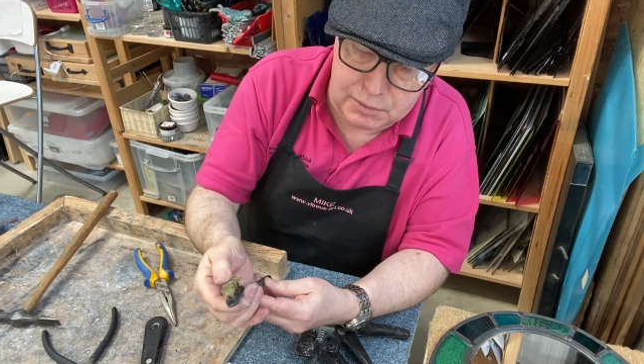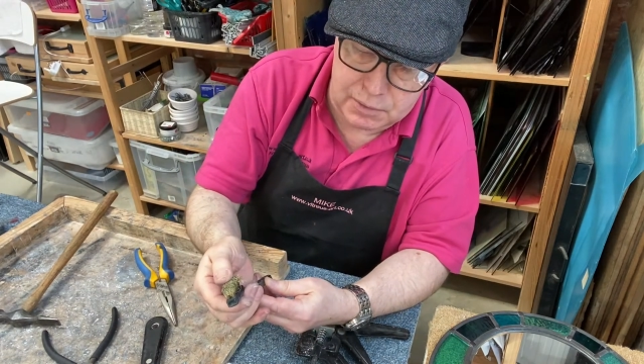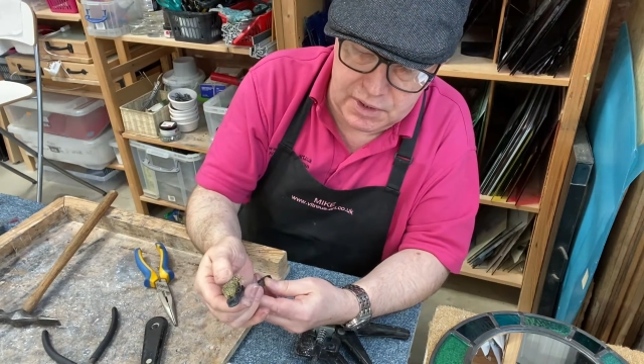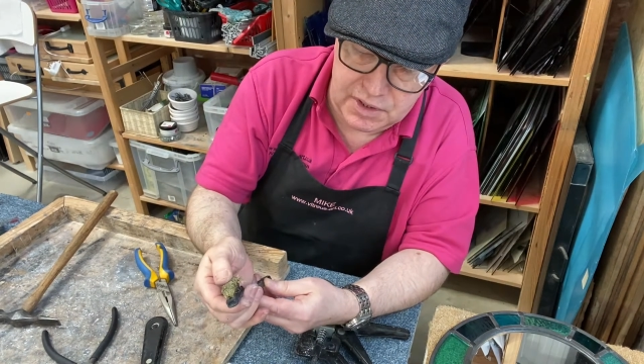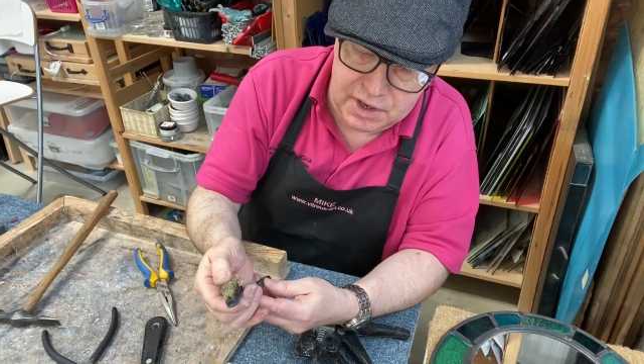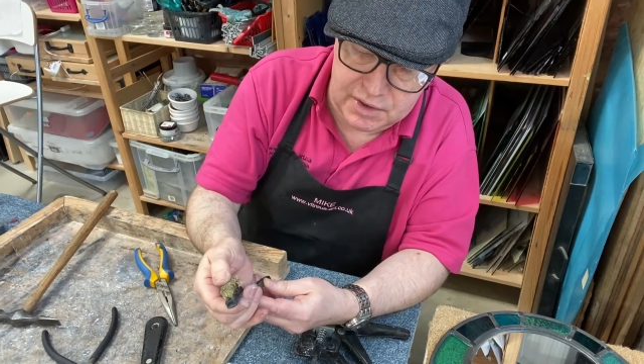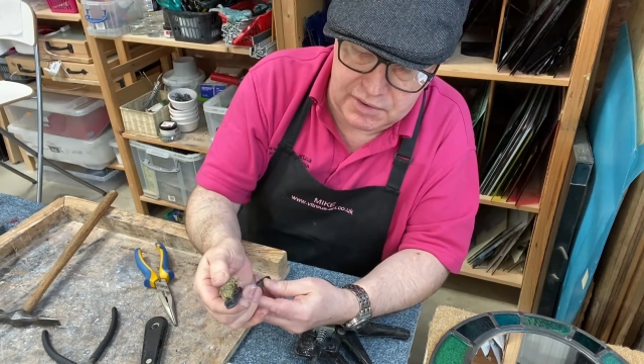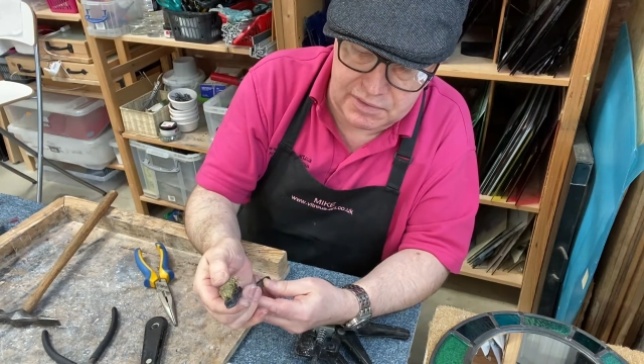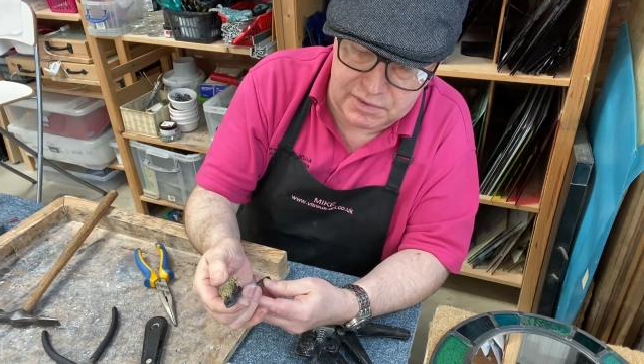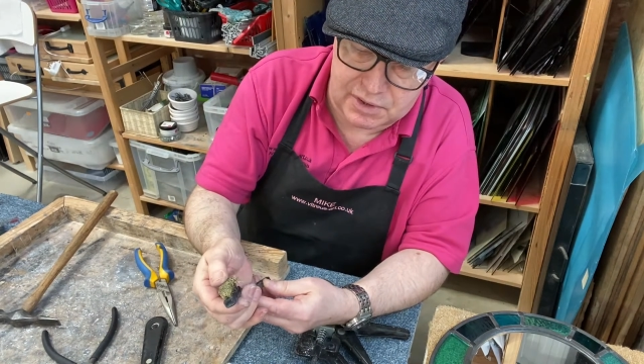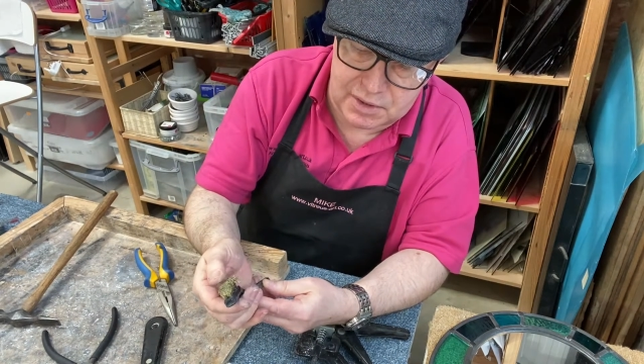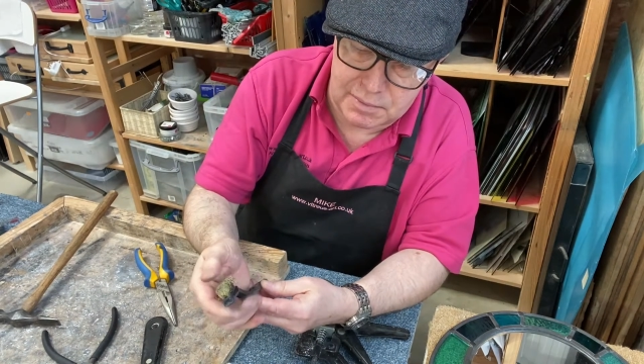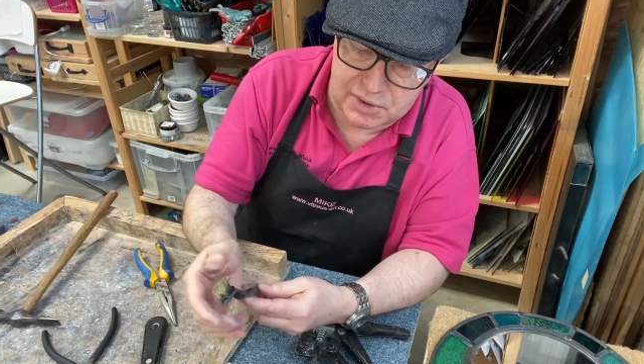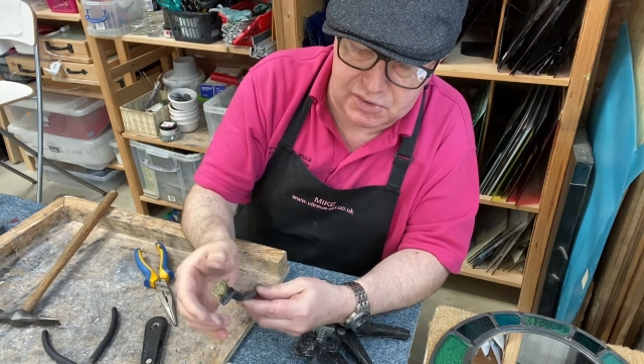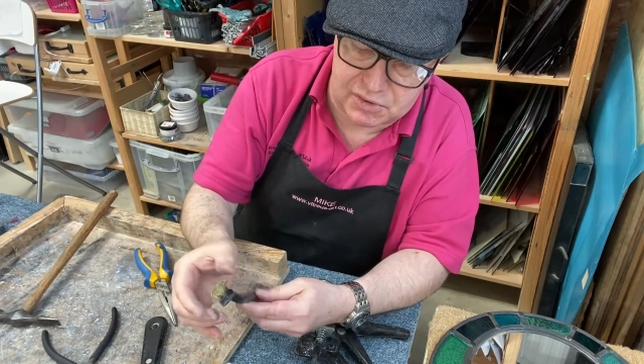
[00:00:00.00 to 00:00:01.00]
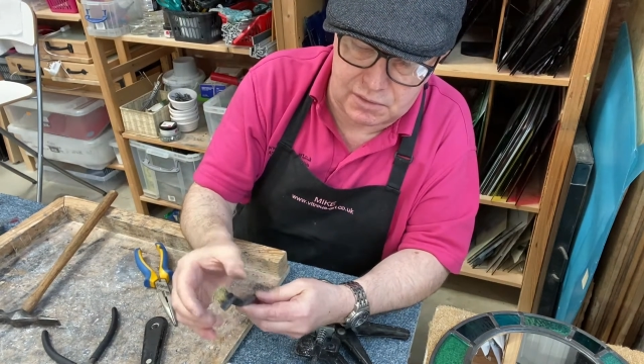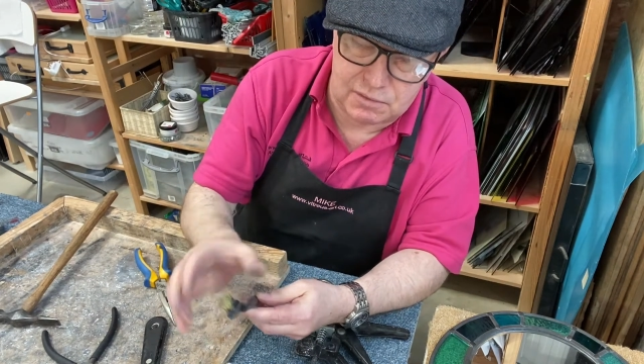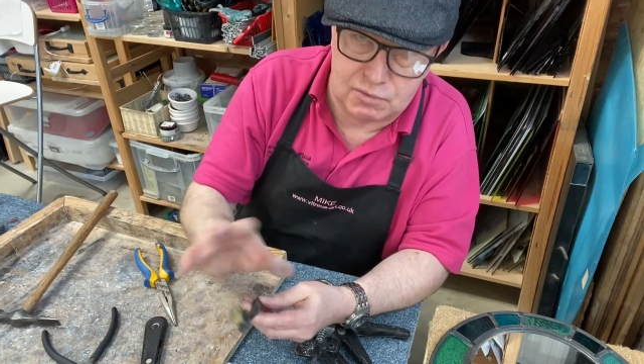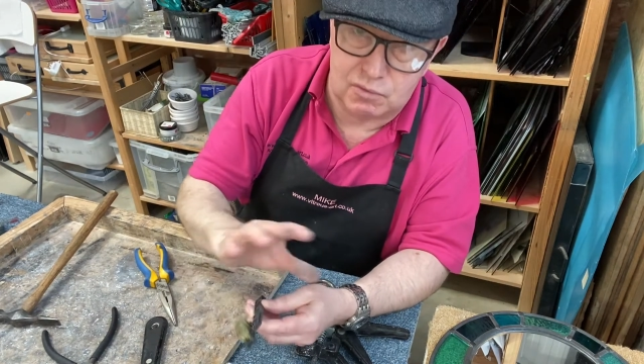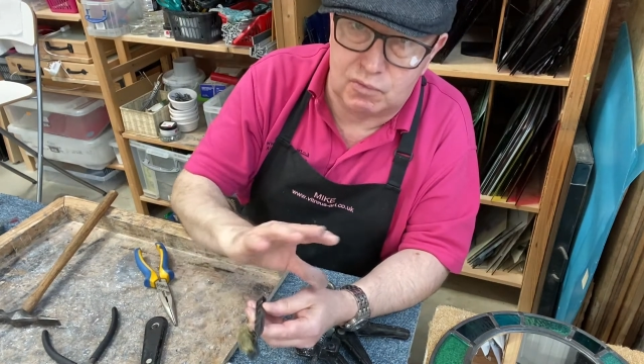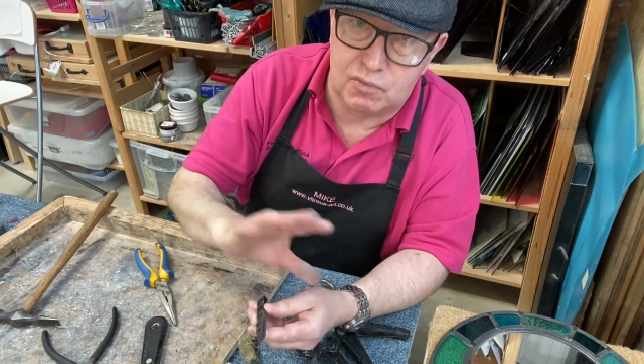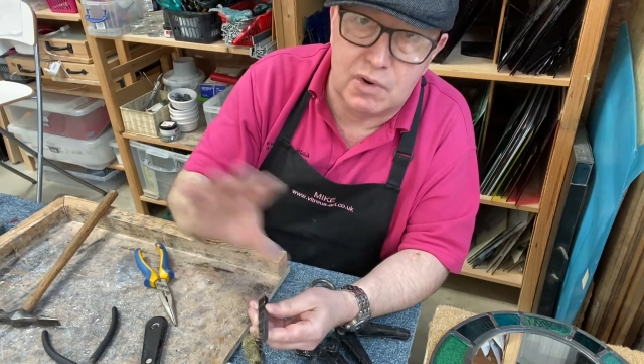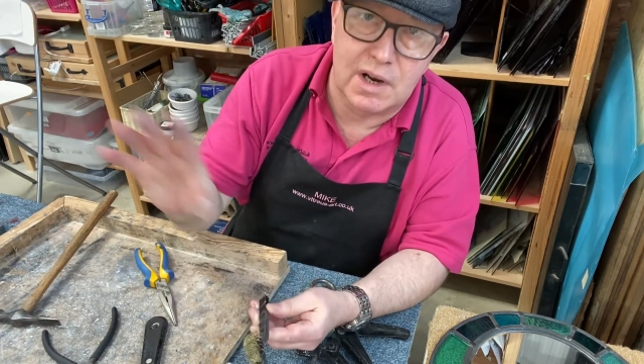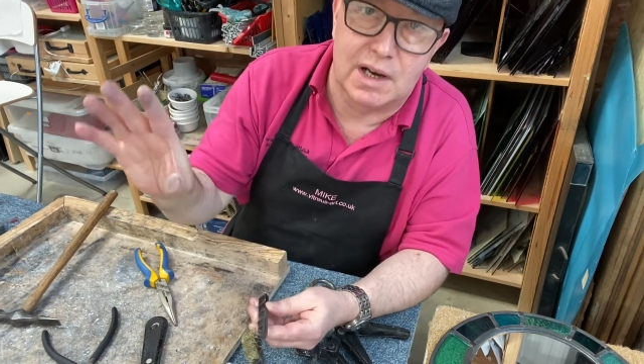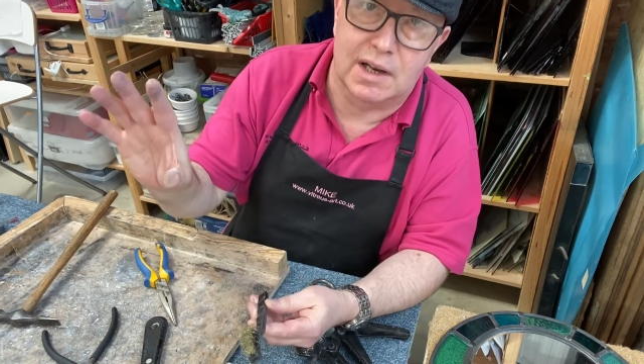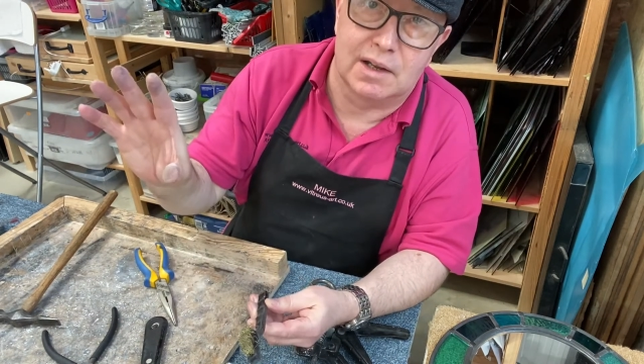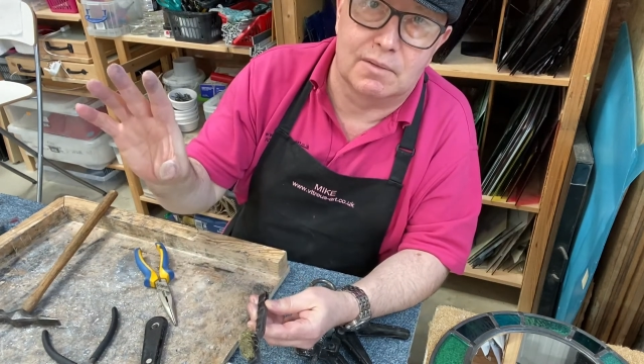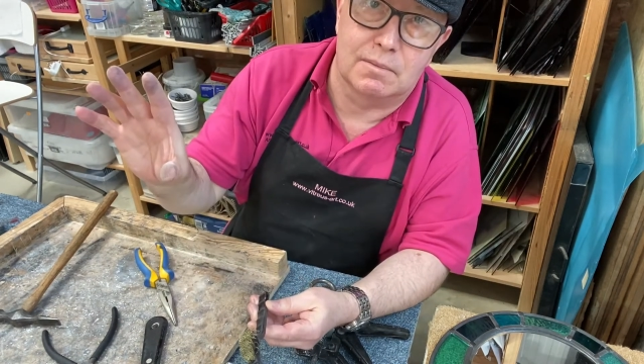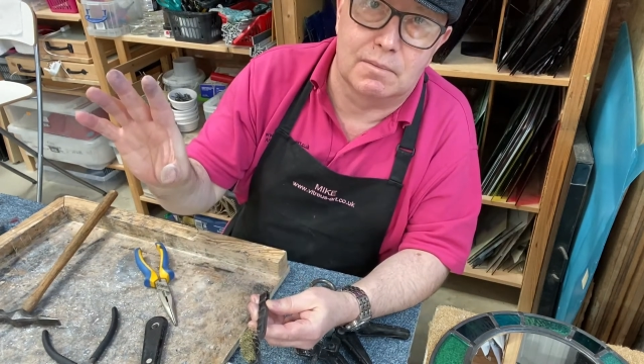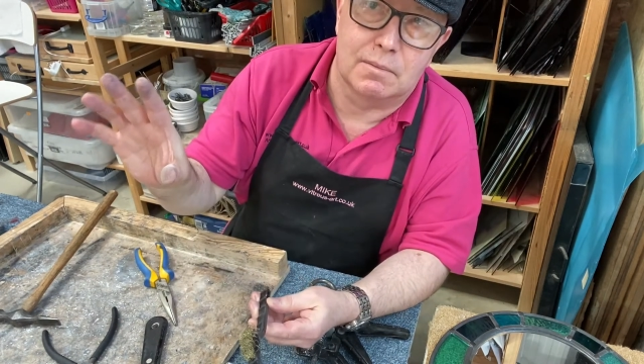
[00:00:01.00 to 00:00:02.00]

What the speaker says: windows for a commission, really,